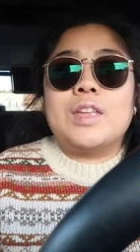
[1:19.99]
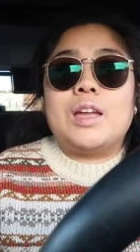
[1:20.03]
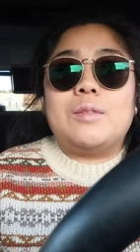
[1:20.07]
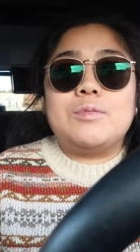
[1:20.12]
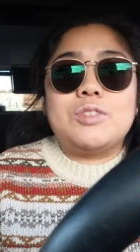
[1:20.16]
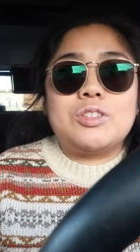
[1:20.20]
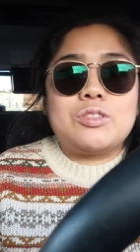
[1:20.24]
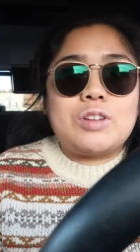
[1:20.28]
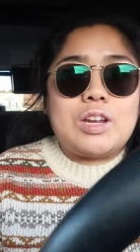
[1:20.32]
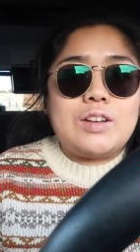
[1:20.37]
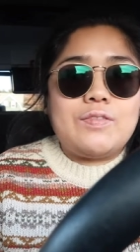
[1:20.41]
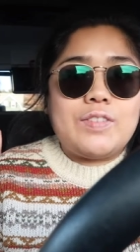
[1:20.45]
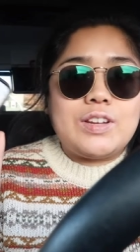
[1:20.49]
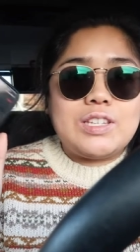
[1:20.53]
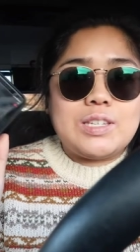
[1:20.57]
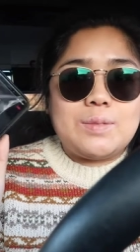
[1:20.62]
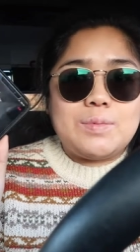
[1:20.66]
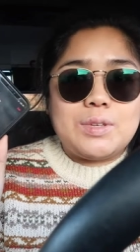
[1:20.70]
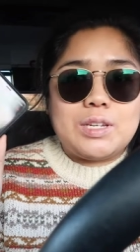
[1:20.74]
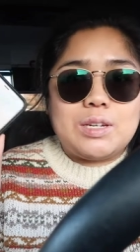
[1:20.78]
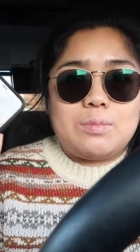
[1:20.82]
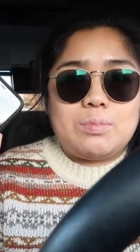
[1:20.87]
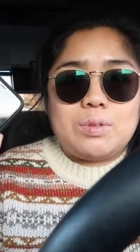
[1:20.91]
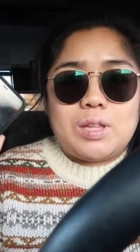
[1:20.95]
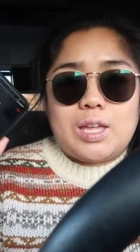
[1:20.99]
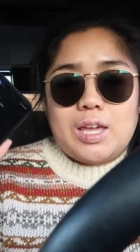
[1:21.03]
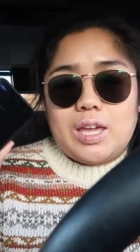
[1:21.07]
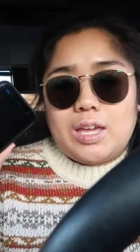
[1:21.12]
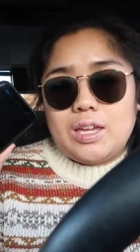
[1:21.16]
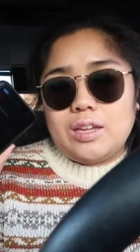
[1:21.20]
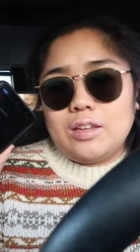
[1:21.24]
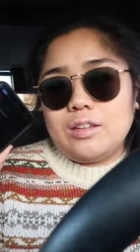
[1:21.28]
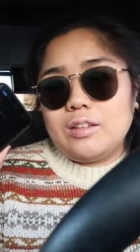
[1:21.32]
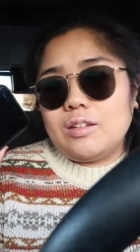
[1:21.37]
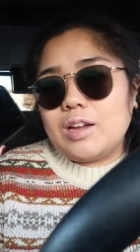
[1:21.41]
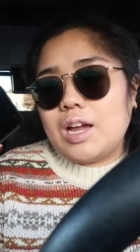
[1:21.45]
I'm just trying to find something to
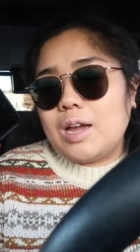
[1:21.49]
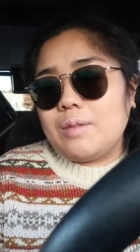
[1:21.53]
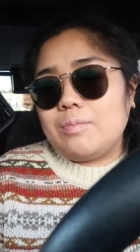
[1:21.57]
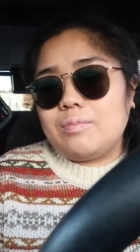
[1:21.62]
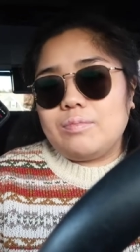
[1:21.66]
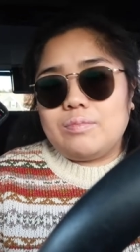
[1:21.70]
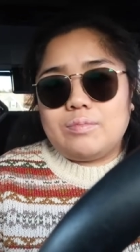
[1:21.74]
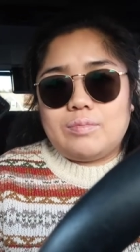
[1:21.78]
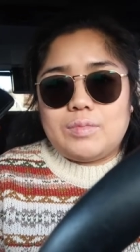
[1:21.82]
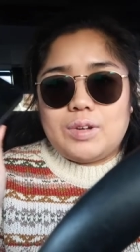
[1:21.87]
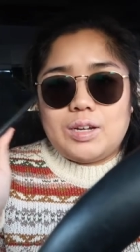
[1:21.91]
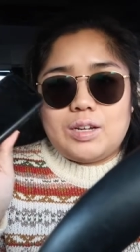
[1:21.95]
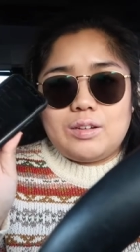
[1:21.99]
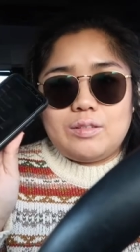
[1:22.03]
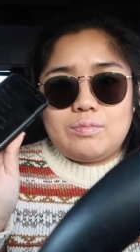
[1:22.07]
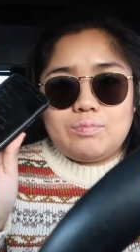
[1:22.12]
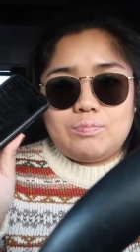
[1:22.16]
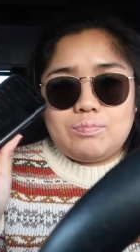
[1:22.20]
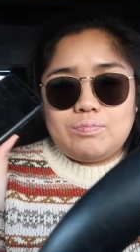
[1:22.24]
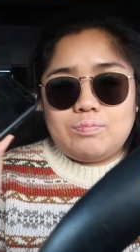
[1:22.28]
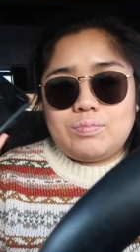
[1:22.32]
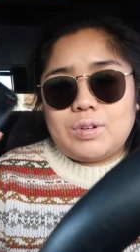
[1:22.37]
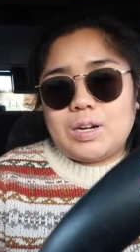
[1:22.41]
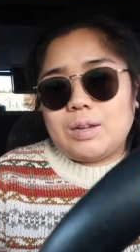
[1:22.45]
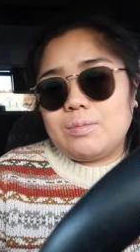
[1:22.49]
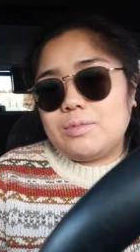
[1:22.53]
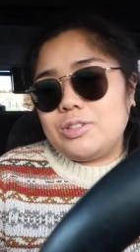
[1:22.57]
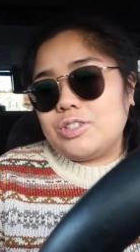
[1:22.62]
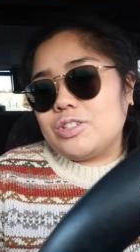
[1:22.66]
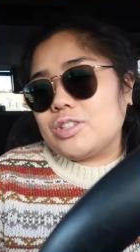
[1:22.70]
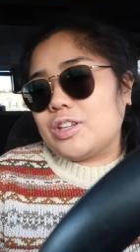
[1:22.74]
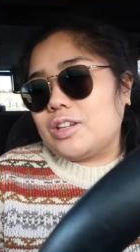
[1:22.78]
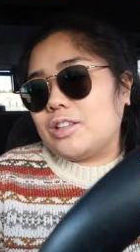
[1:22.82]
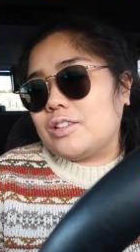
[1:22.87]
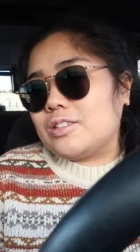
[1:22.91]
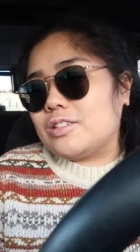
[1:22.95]
play. I'm probably
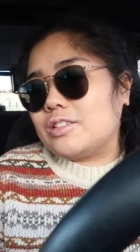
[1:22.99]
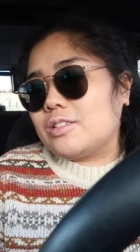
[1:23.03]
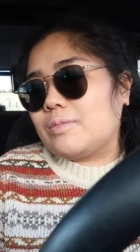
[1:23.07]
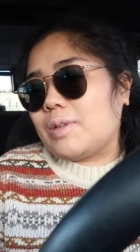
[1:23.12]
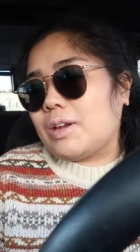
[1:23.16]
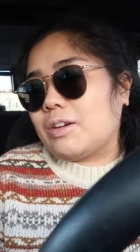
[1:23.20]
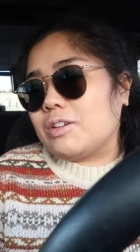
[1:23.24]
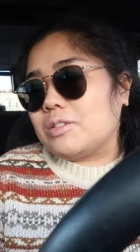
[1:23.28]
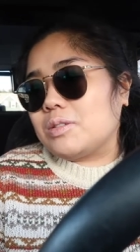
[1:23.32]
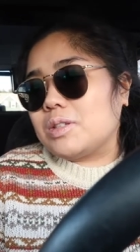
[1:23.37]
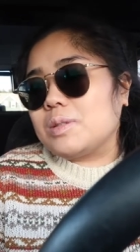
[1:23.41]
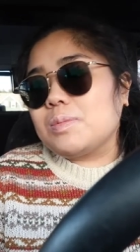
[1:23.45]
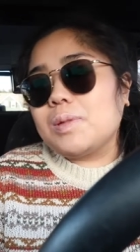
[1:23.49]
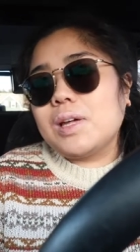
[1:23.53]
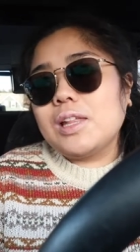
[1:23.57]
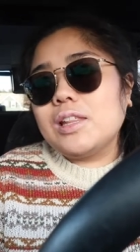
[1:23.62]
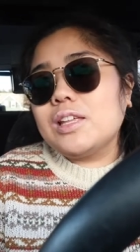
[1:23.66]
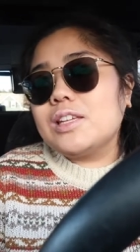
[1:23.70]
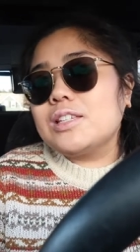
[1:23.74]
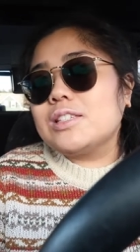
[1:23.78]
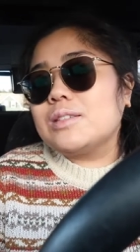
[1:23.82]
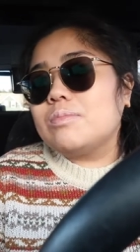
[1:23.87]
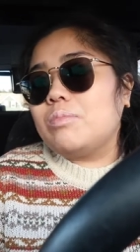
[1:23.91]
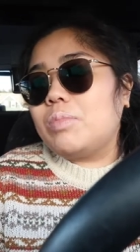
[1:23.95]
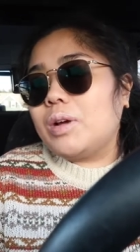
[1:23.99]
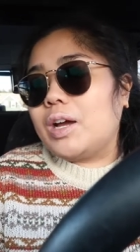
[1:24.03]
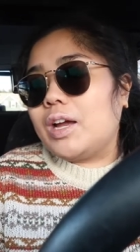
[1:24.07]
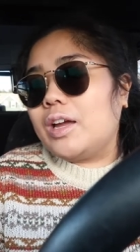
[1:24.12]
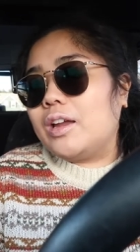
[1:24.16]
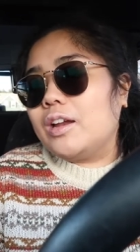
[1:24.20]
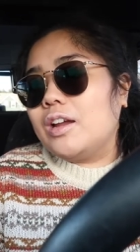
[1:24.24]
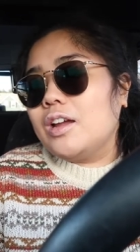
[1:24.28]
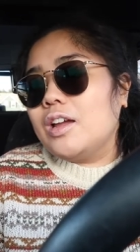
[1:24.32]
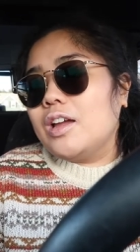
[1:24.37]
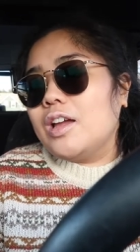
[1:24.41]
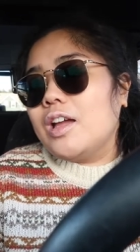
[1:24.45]
just gonna listen to my Christmas playlist, but
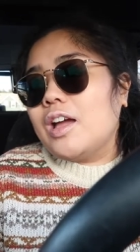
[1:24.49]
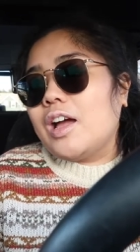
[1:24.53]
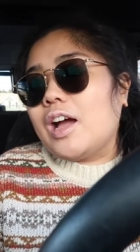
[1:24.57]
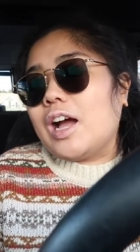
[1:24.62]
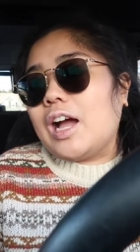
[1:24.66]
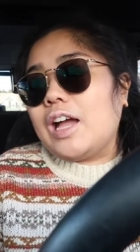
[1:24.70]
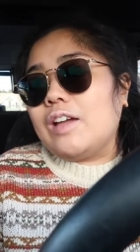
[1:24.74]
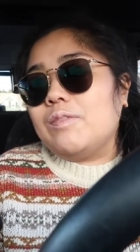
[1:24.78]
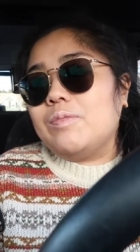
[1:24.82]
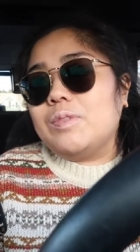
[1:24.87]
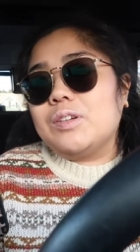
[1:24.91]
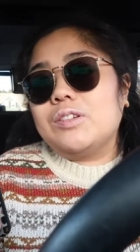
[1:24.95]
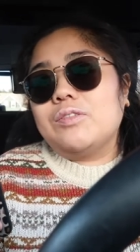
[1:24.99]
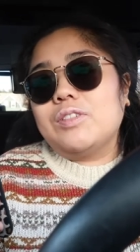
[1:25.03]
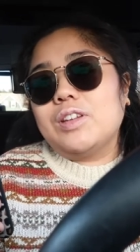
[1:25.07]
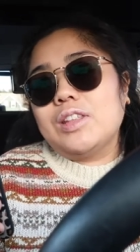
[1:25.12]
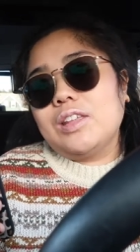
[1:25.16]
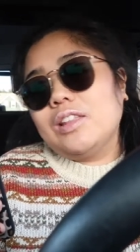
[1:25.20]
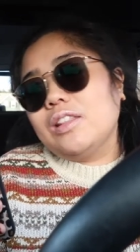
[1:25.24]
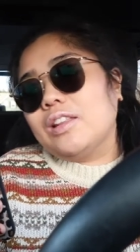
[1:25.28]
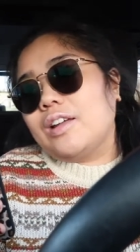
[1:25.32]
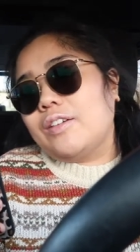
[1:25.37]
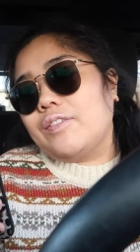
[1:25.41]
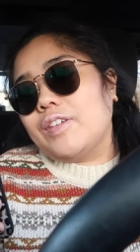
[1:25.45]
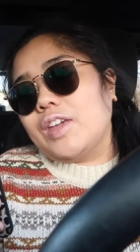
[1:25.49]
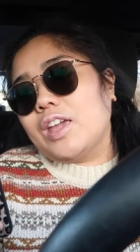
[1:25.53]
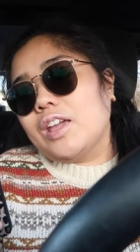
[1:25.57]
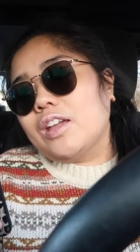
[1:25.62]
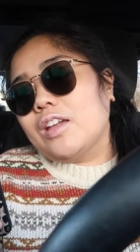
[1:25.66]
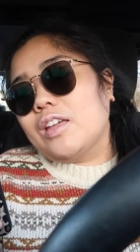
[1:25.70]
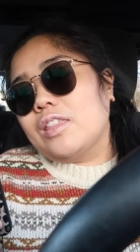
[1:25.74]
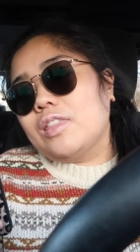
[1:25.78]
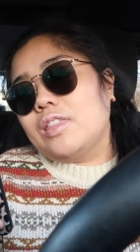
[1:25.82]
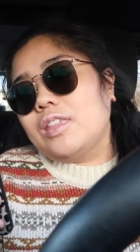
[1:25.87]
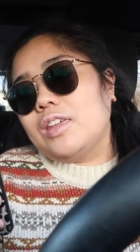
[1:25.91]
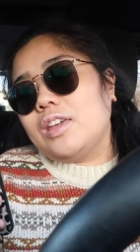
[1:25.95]
I've been really
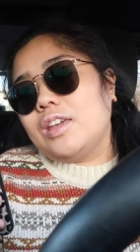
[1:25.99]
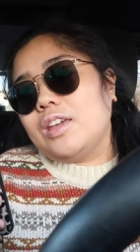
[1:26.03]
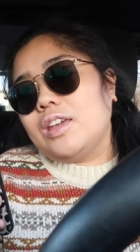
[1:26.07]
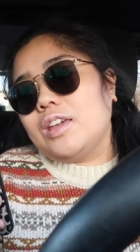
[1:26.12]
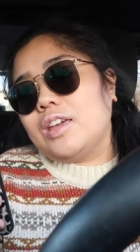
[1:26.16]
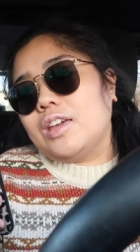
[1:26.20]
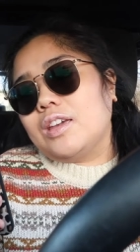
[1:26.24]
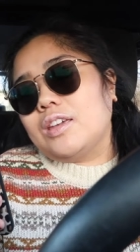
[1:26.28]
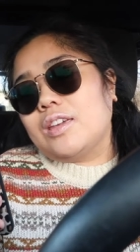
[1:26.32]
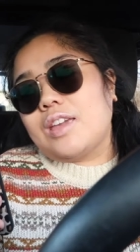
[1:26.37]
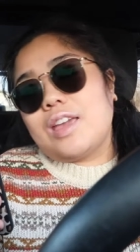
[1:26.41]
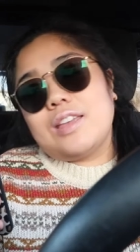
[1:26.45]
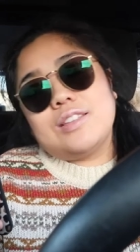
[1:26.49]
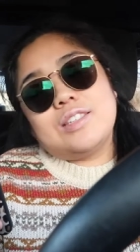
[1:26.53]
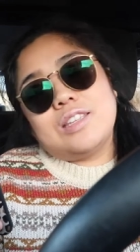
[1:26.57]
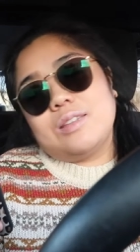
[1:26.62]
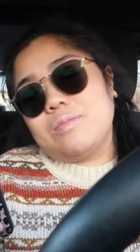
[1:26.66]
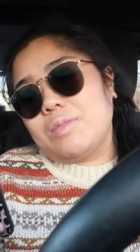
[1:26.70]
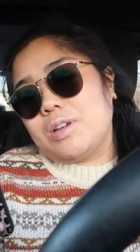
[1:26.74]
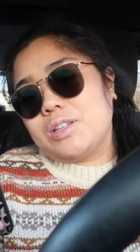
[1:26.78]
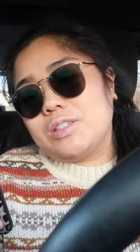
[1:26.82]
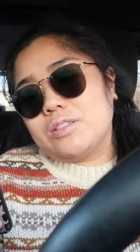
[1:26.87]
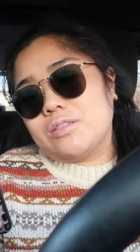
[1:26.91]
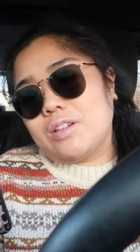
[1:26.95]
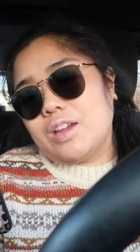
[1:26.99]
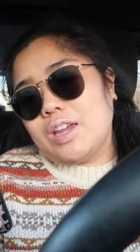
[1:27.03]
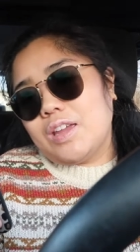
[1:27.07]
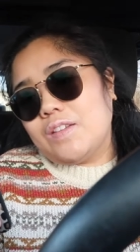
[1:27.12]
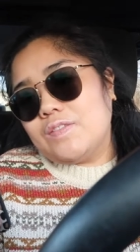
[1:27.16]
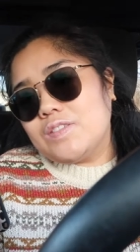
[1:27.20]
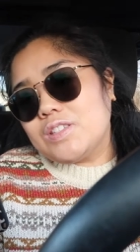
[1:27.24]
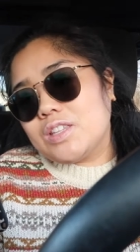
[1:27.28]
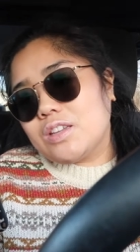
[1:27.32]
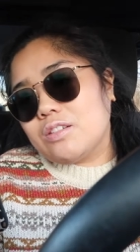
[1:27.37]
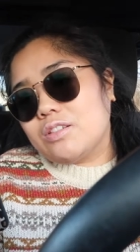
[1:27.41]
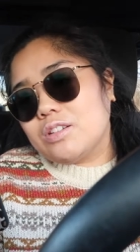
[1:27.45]
loving the Casey
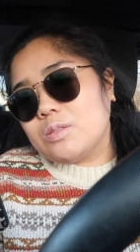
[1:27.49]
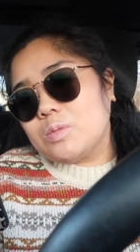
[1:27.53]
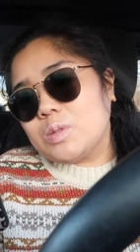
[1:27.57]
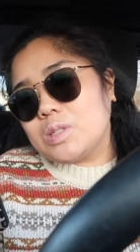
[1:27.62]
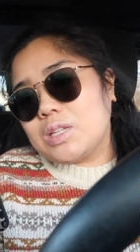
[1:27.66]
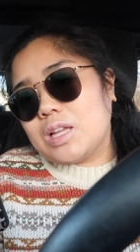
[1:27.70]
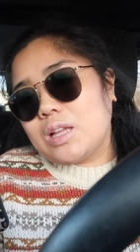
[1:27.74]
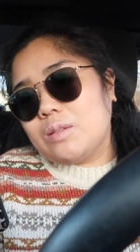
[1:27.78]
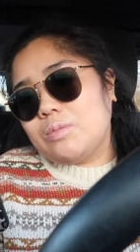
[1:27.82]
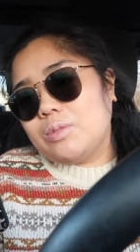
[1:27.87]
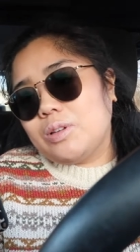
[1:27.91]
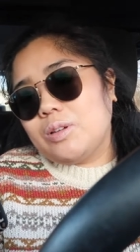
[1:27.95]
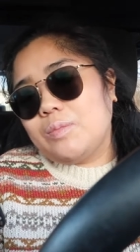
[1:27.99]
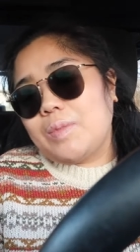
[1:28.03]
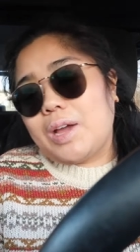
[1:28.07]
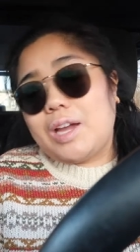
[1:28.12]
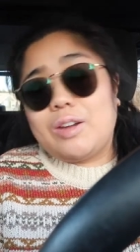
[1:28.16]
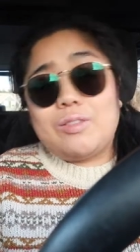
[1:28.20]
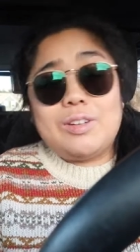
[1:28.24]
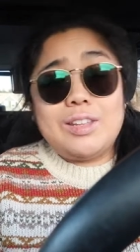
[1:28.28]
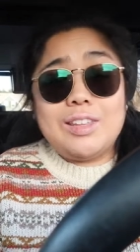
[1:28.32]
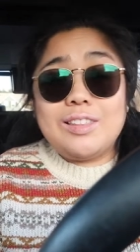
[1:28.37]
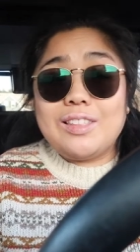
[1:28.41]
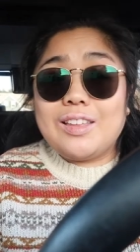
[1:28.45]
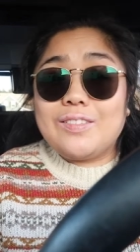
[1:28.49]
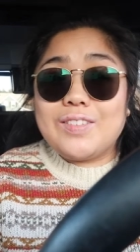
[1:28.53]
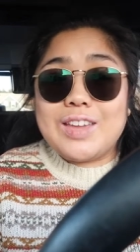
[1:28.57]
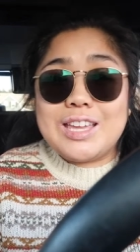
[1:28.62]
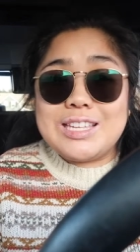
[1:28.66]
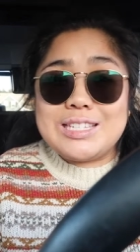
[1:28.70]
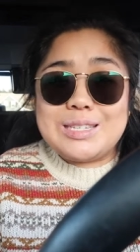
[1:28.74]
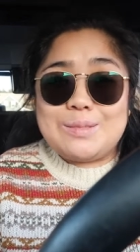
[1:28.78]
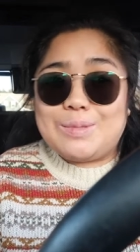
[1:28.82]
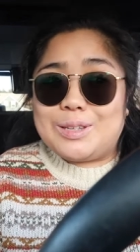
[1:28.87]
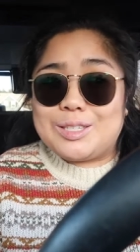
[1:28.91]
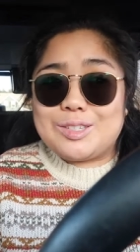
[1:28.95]
Musgraves the Christmas album. I really love
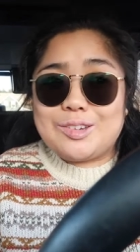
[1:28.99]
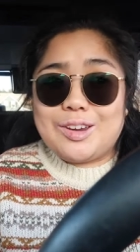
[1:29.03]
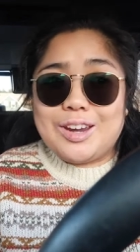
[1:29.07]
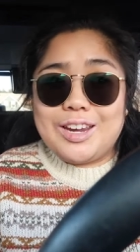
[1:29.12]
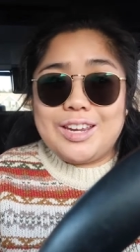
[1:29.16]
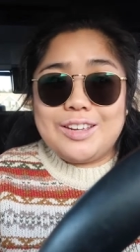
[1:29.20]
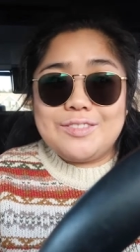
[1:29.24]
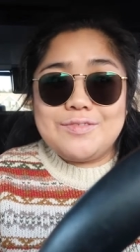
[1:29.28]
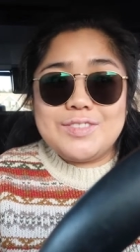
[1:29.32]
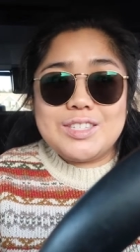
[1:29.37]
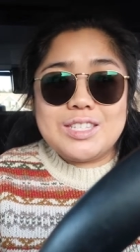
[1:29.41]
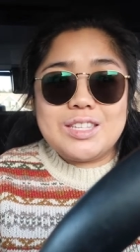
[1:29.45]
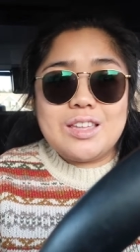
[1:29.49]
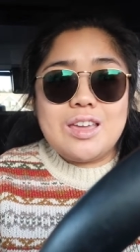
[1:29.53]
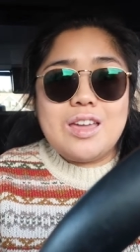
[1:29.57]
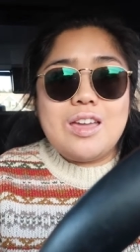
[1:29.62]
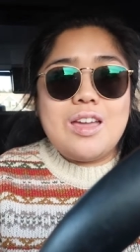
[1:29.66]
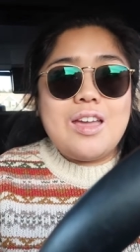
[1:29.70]
Casey Musgraves